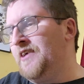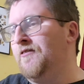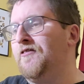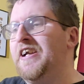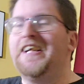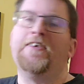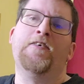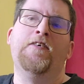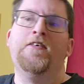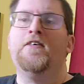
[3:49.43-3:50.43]
Free.
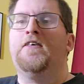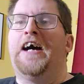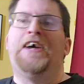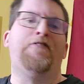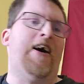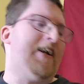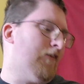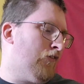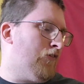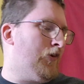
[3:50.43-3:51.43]
I thought it
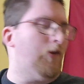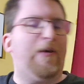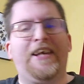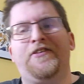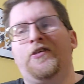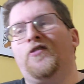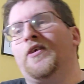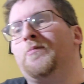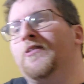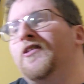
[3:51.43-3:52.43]
was way too
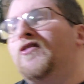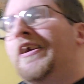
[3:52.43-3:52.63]
similar to